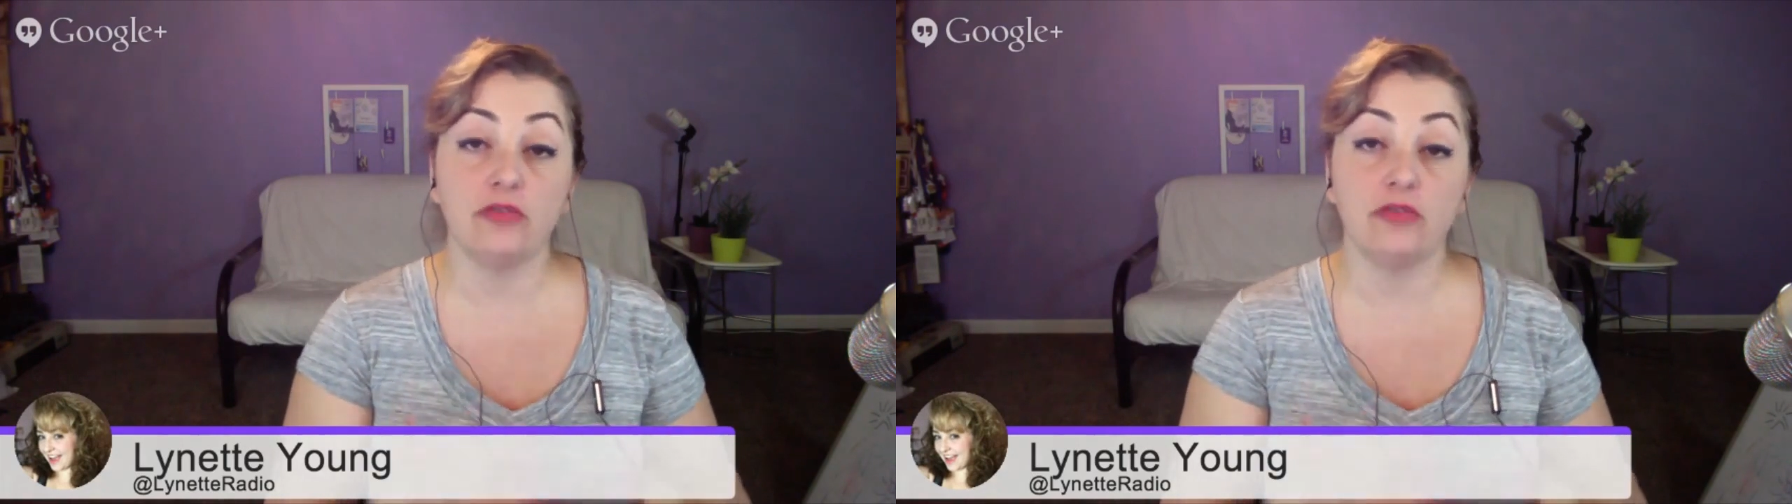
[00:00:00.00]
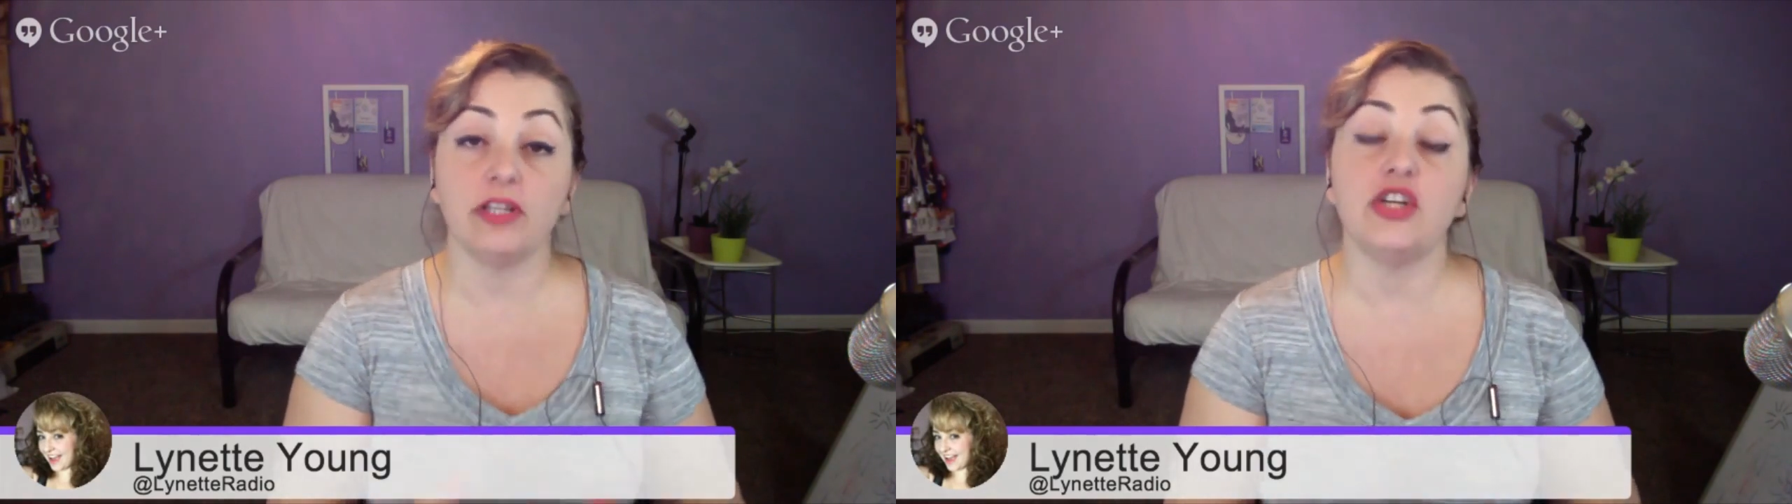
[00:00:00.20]

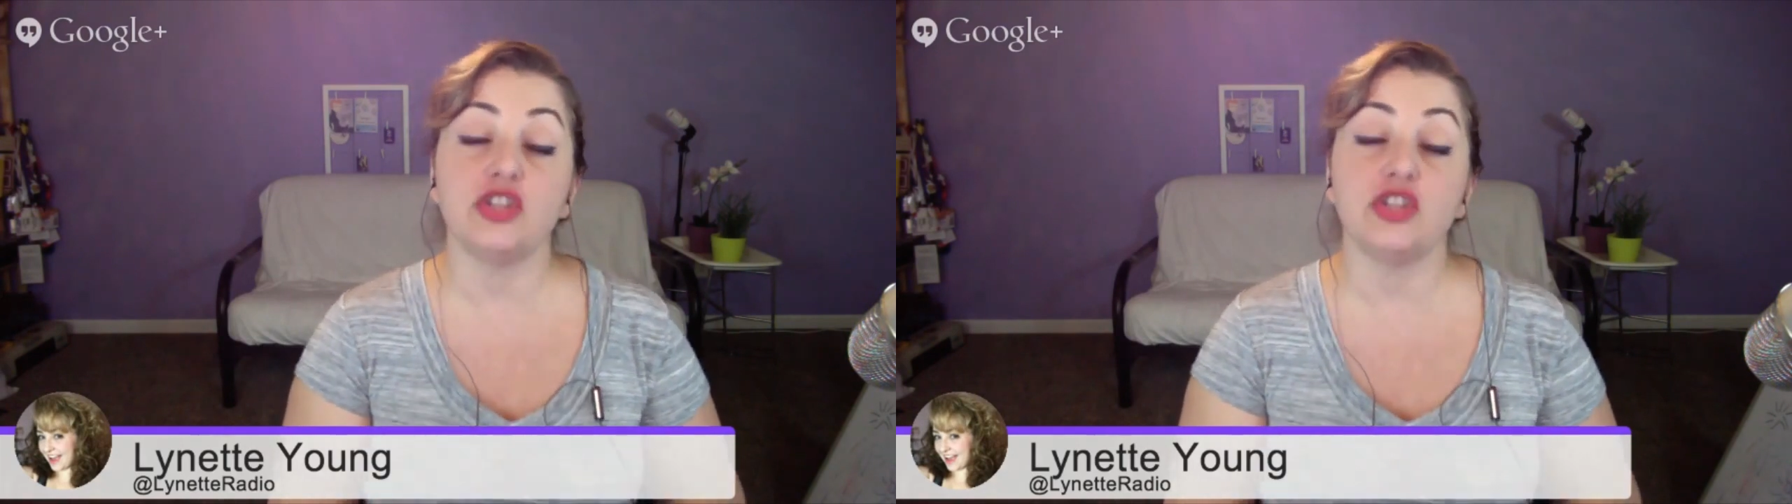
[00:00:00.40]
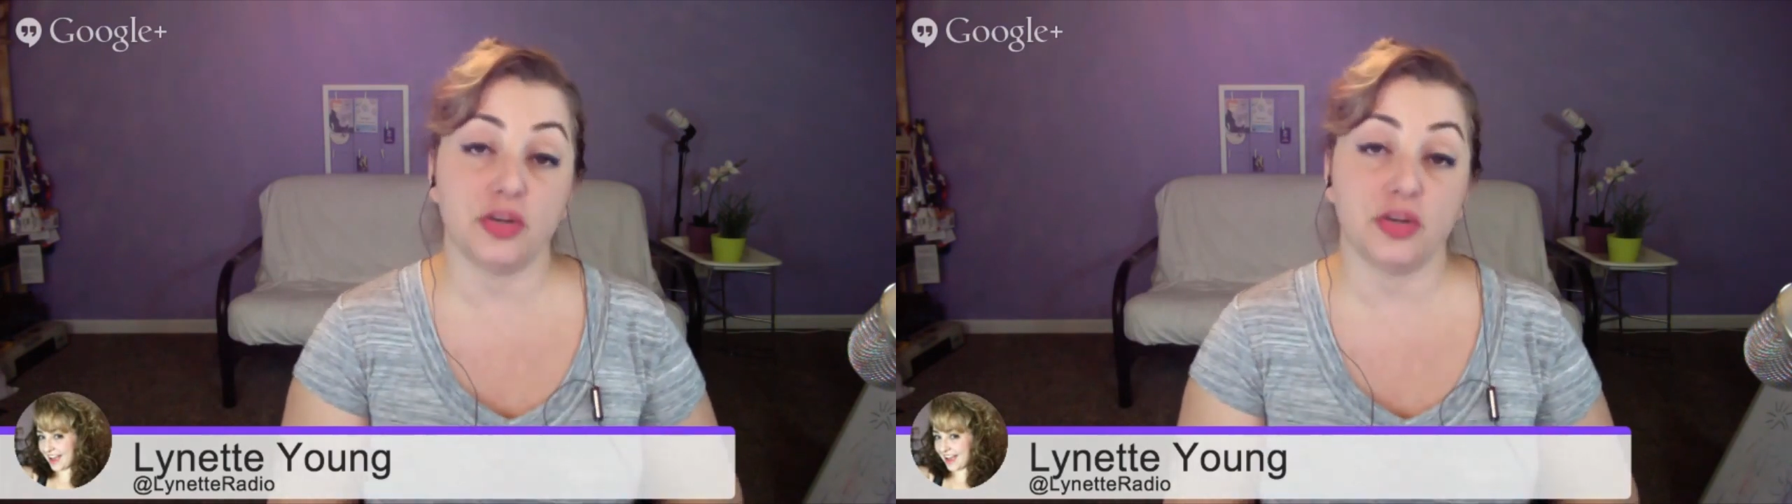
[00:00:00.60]

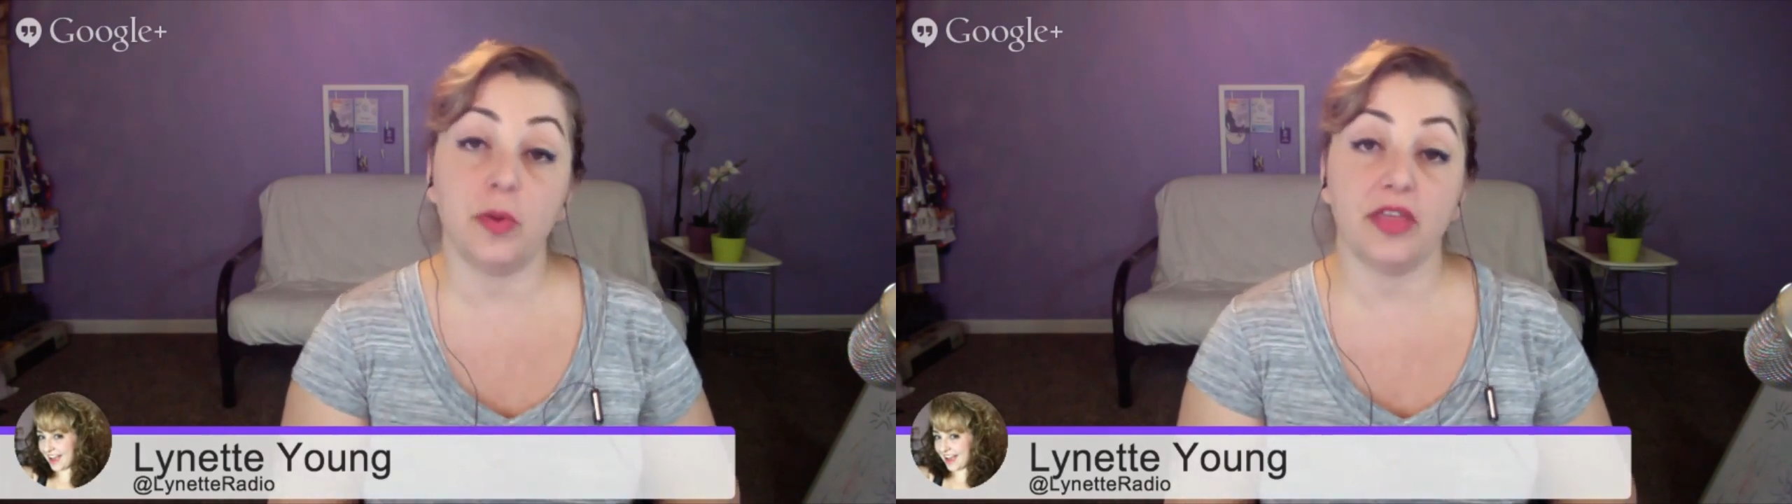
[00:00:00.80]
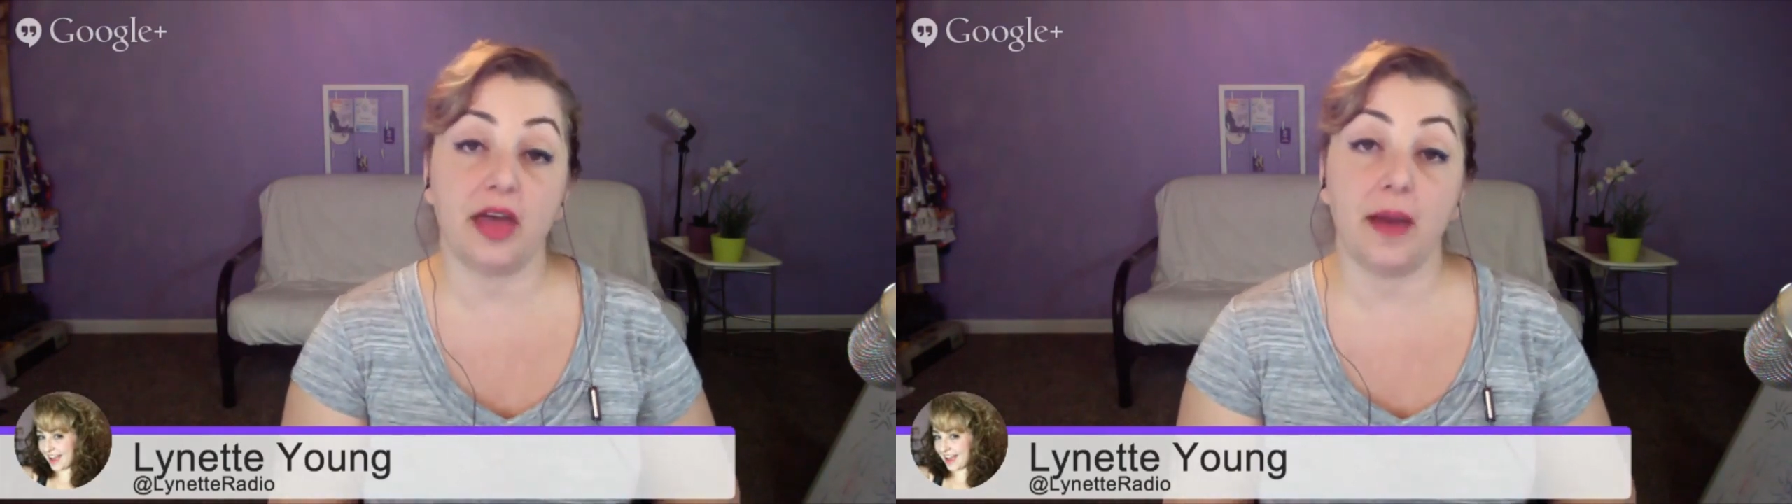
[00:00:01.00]
relationship
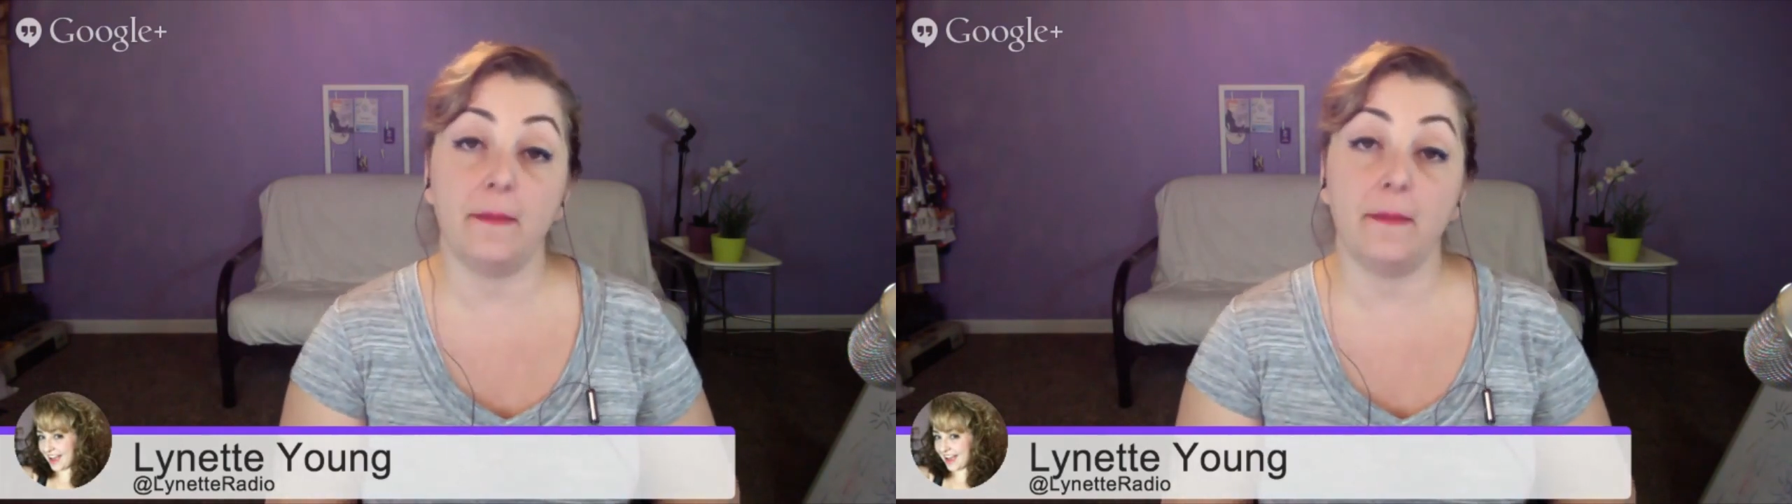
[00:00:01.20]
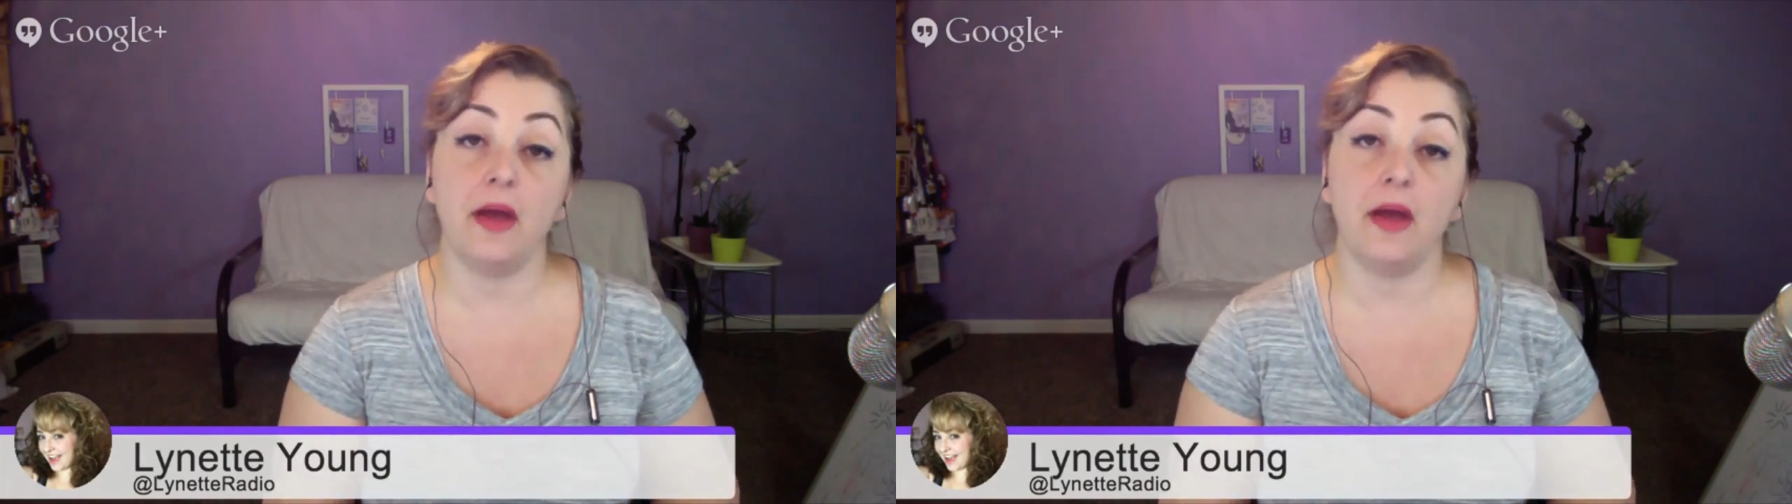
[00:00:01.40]
with them,